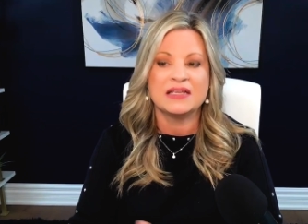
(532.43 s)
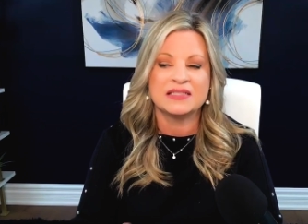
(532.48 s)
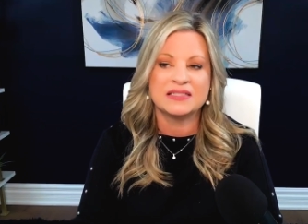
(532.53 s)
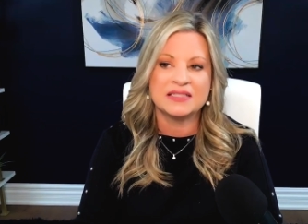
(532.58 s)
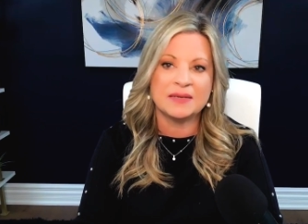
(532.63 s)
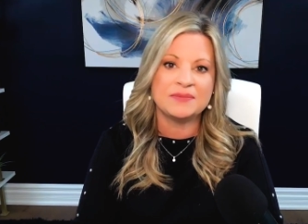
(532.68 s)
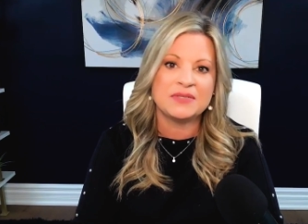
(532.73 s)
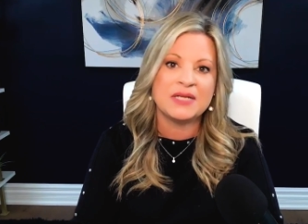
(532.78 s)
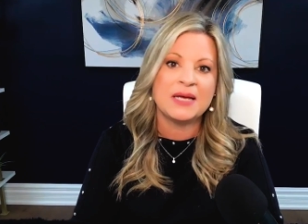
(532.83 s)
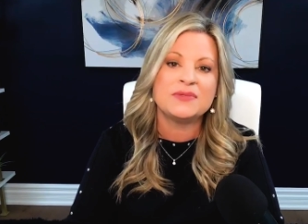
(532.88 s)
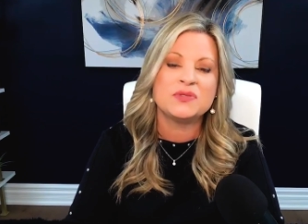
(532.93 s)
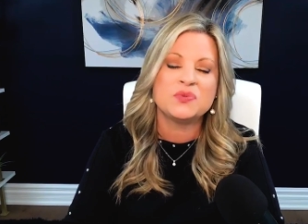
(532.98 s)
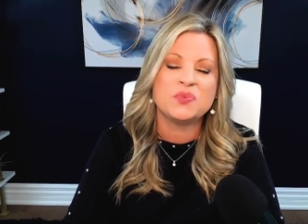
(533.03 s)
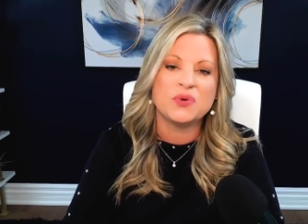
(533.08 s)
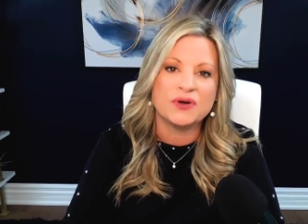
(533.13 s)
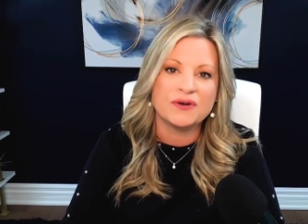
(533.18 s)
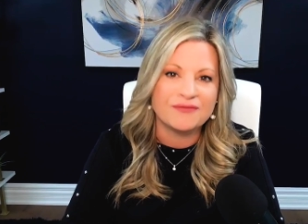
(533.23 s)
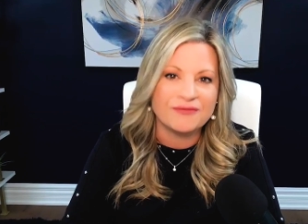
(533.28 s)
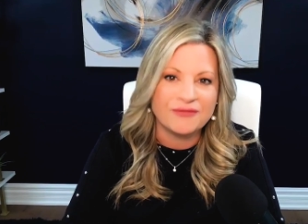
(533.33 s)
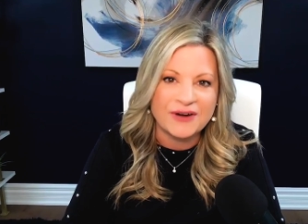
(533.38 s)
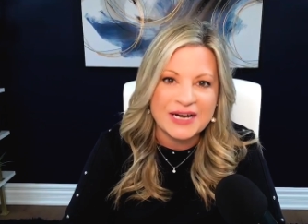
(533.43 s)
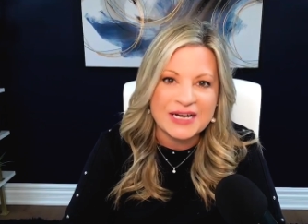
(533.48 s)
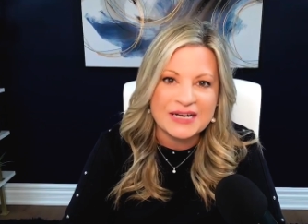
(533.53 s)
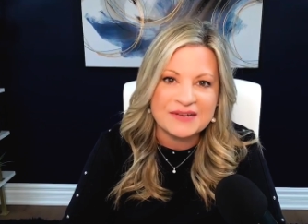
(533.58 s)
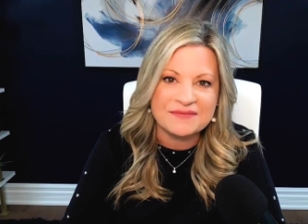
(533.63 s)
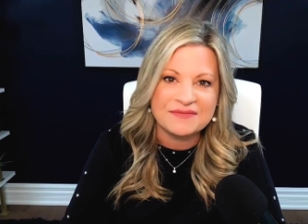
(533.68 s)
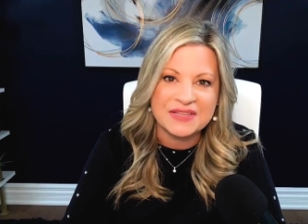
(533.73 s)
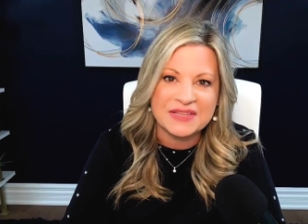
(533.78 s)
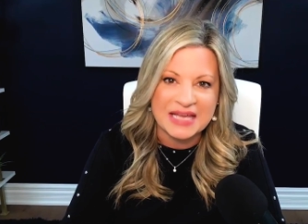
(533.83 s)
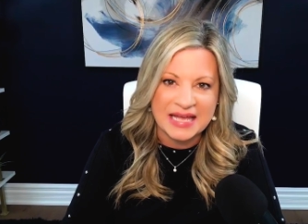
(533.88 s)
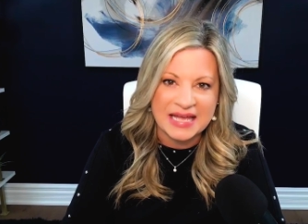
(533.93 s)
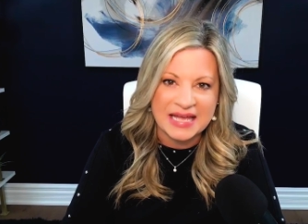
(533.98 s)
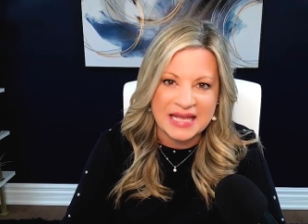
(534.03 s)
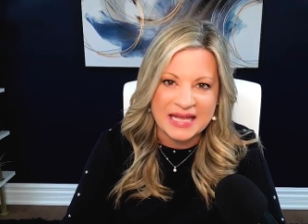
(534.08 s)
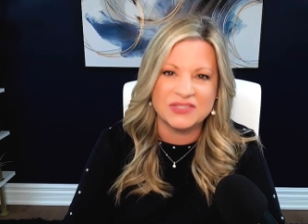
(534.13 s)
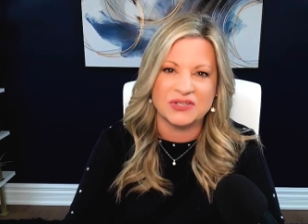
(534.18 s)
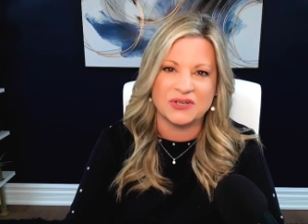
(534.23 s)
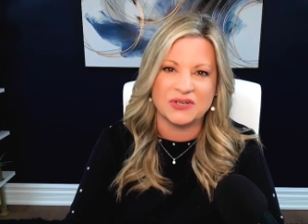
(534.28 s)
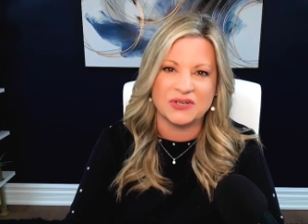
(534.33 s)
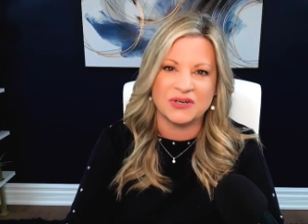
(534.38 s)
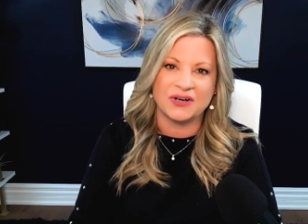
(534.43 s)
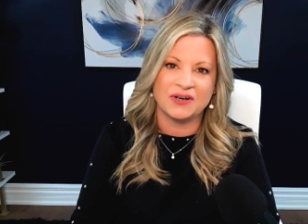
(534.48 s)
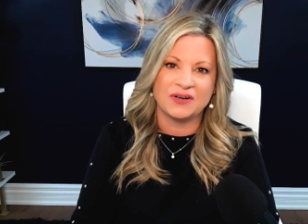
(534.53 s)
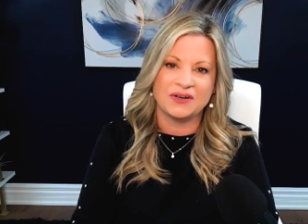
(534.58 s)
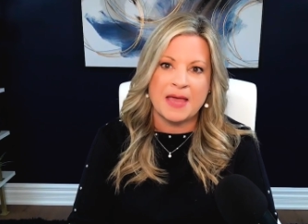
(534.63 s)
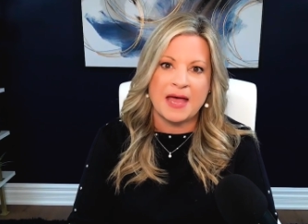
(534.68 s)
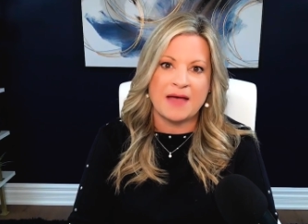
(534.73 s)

Sometimes we're afraid of the answer.